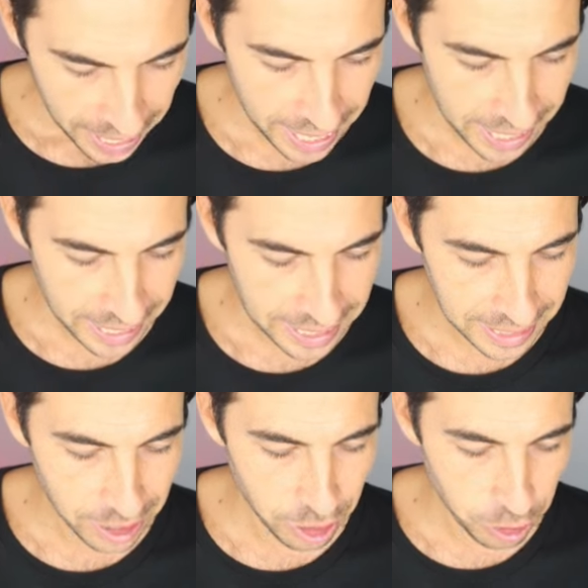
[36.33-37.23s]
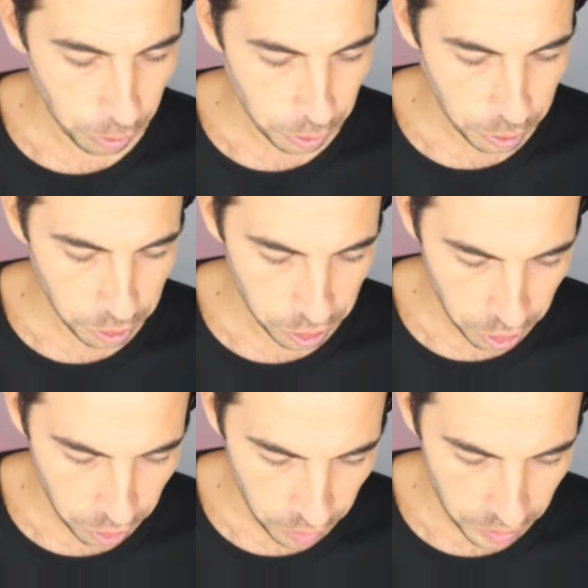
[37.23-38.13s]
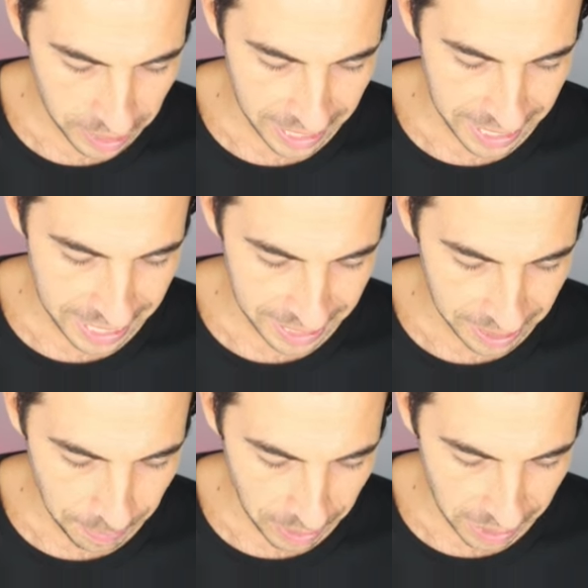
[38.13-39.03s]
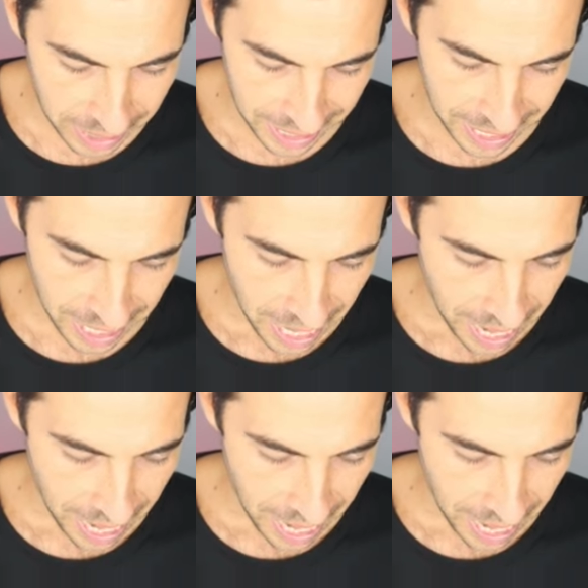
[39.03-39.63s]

It is Social Security disability